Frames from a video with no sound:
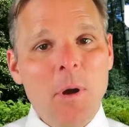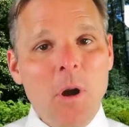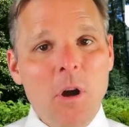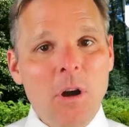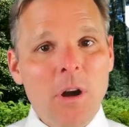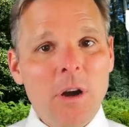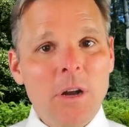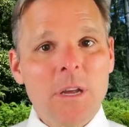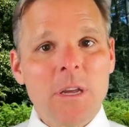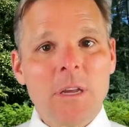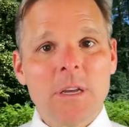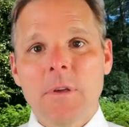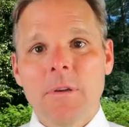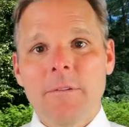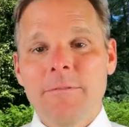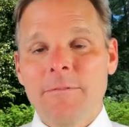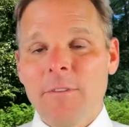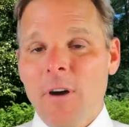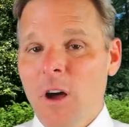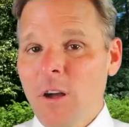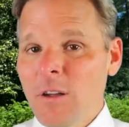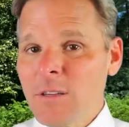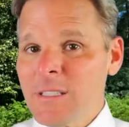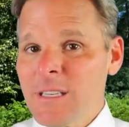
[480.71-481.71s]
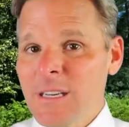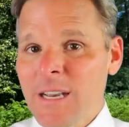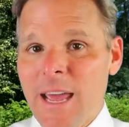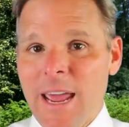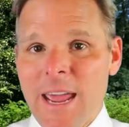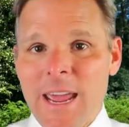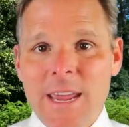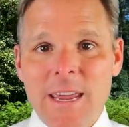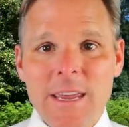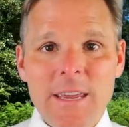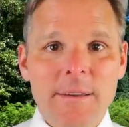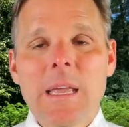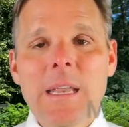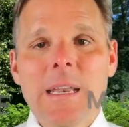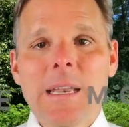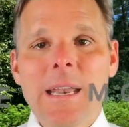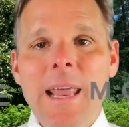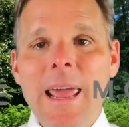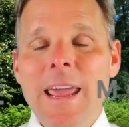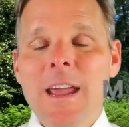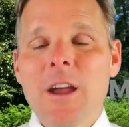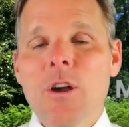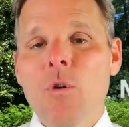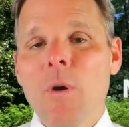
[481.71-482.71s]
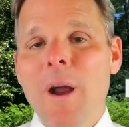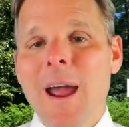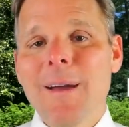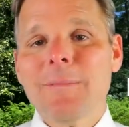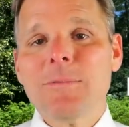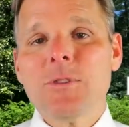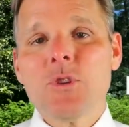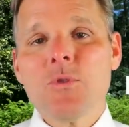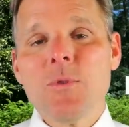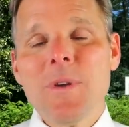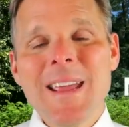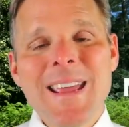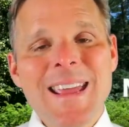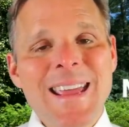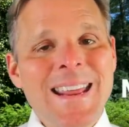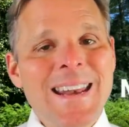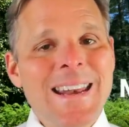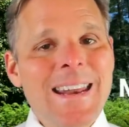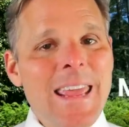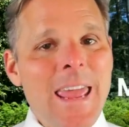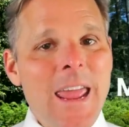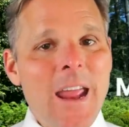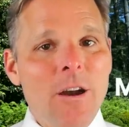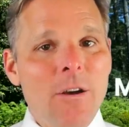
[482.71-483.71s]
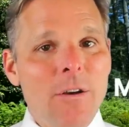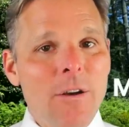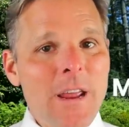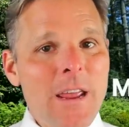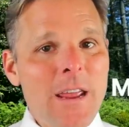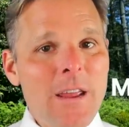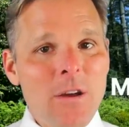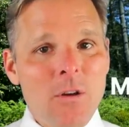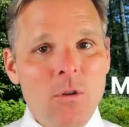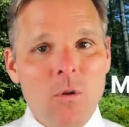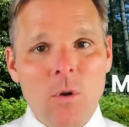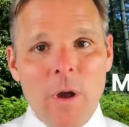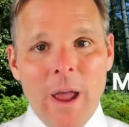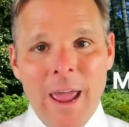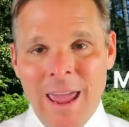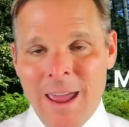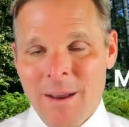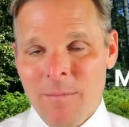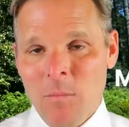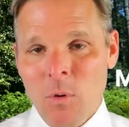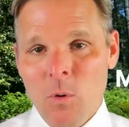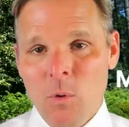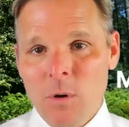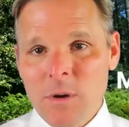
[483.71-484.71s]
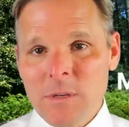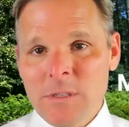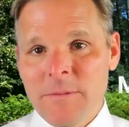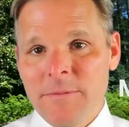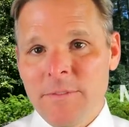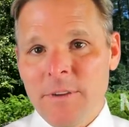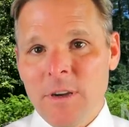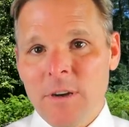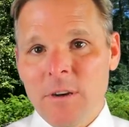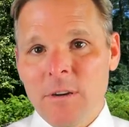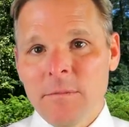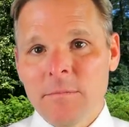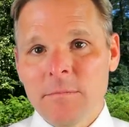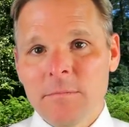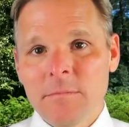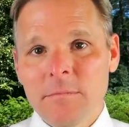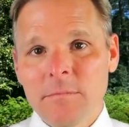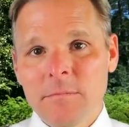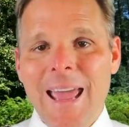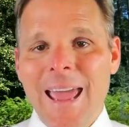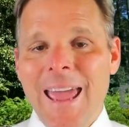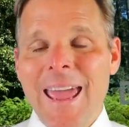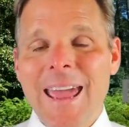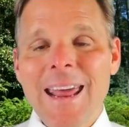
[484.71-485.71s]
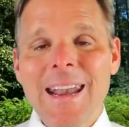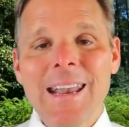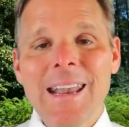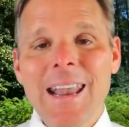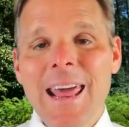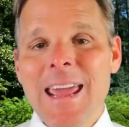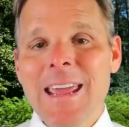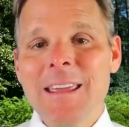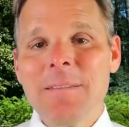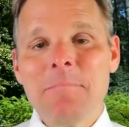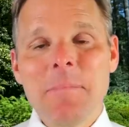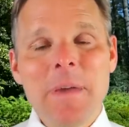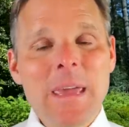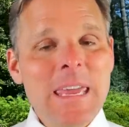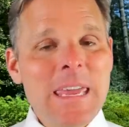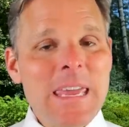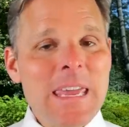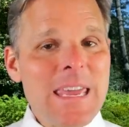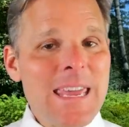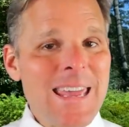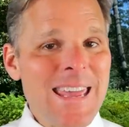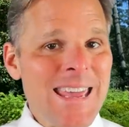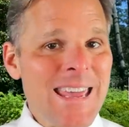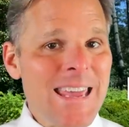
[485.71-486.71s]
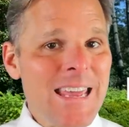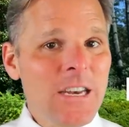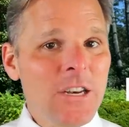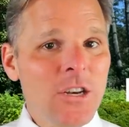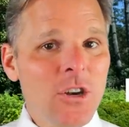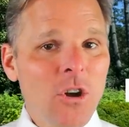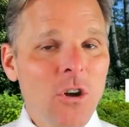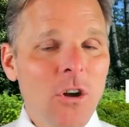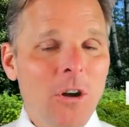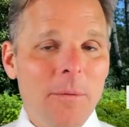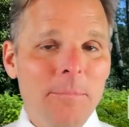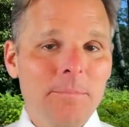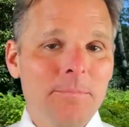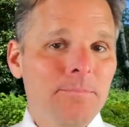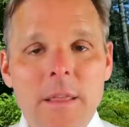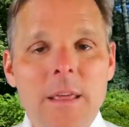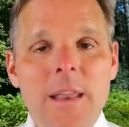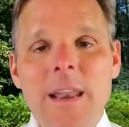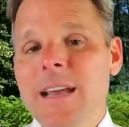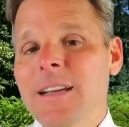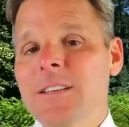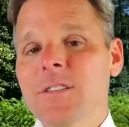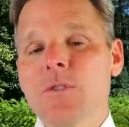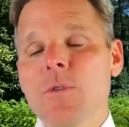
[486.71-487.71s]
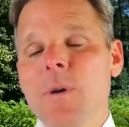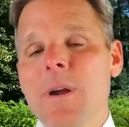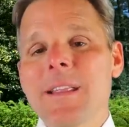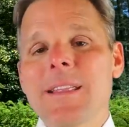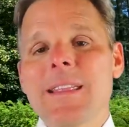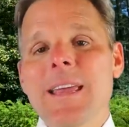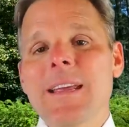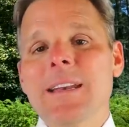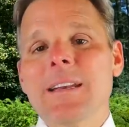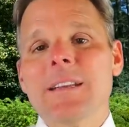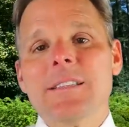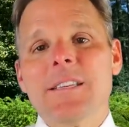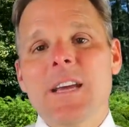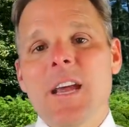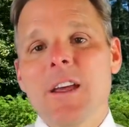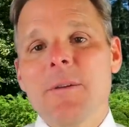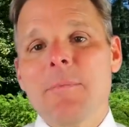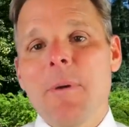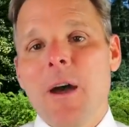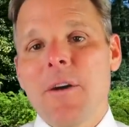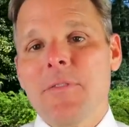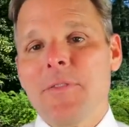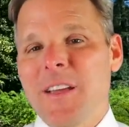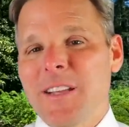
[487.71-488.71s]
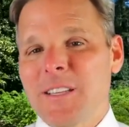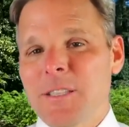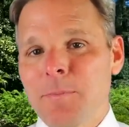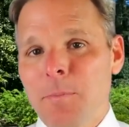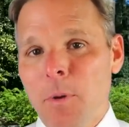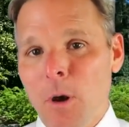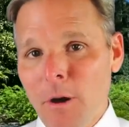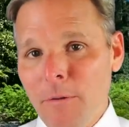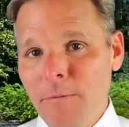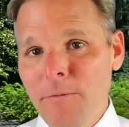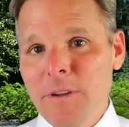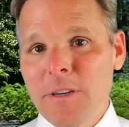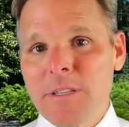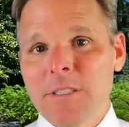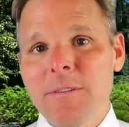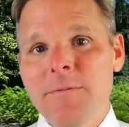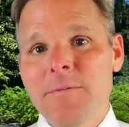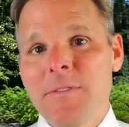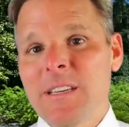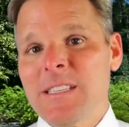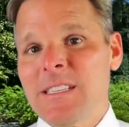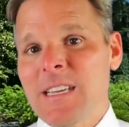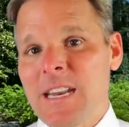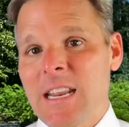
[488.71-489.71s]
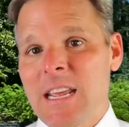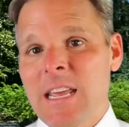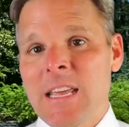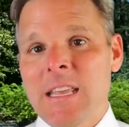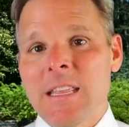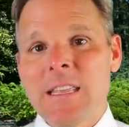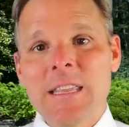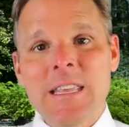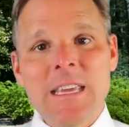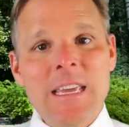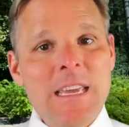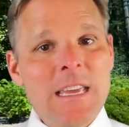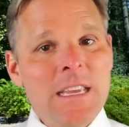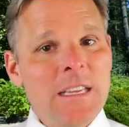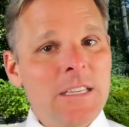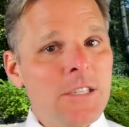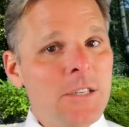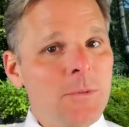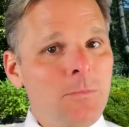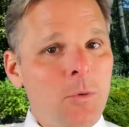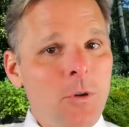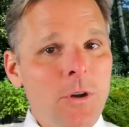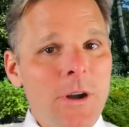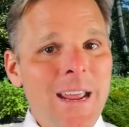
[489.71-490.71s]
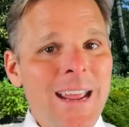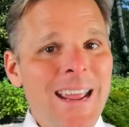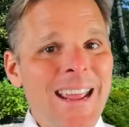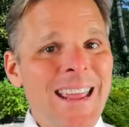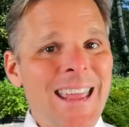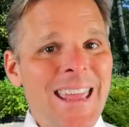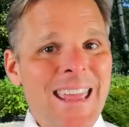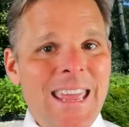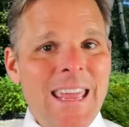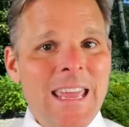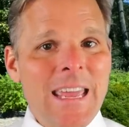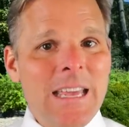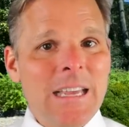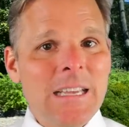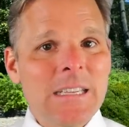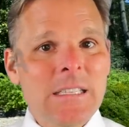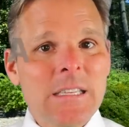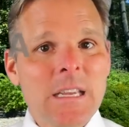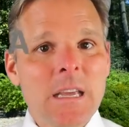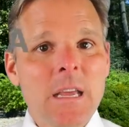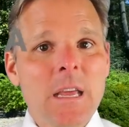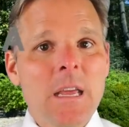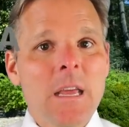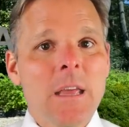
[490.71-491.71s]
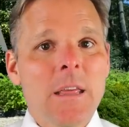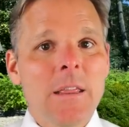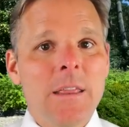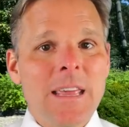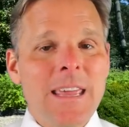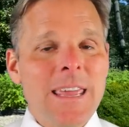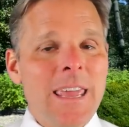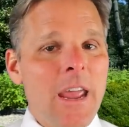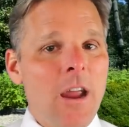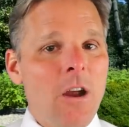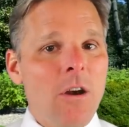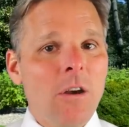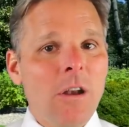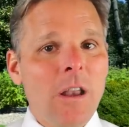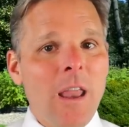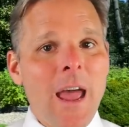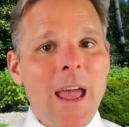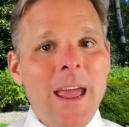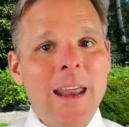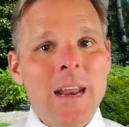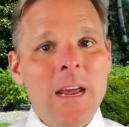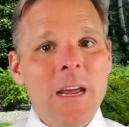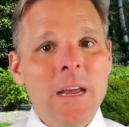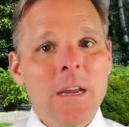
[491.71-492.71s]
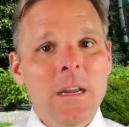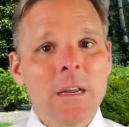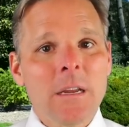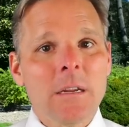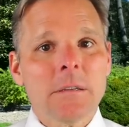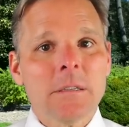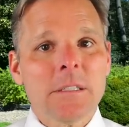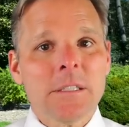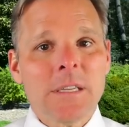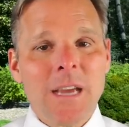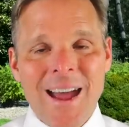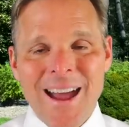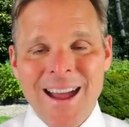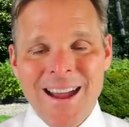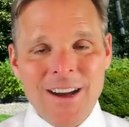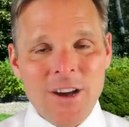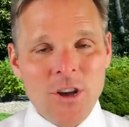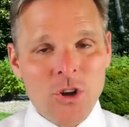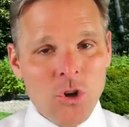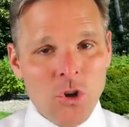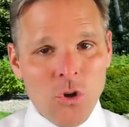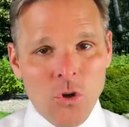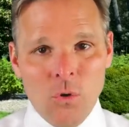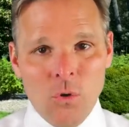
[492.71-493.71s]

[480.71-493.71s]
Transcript: Park, Falls Lake, Lake Crabtree in Cary and Morrisville, and Lake Mickey in Durham. The next great thing to tell you about that's perfect to visit in the spring is the Carolina Tiger